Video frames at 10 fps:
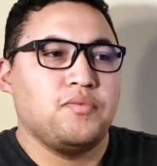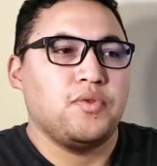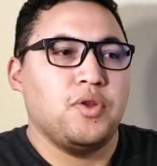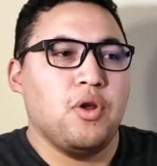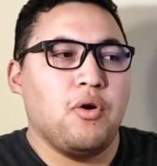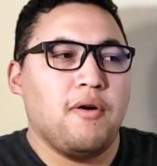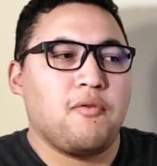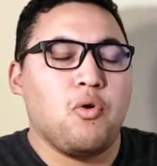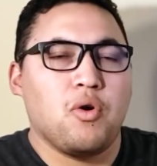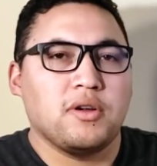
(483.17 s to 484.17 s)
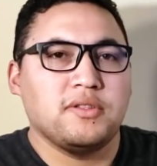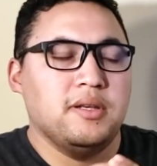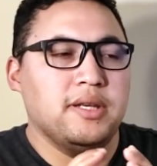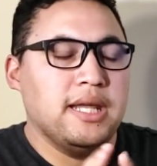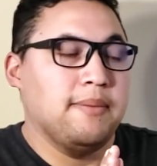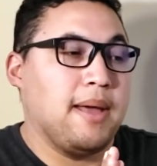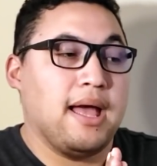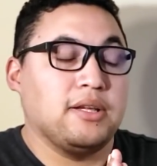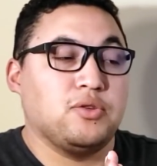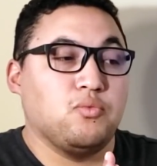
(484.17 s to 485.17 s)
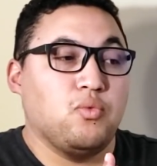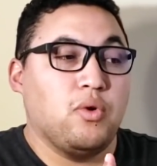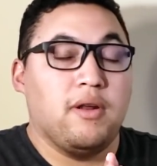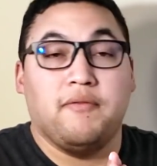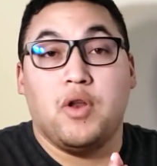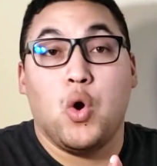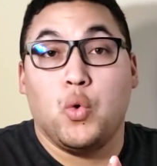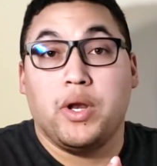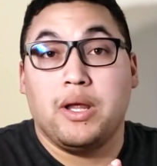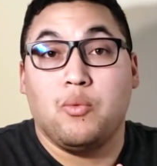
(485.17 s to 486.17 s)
You know, of course, Dimash would have known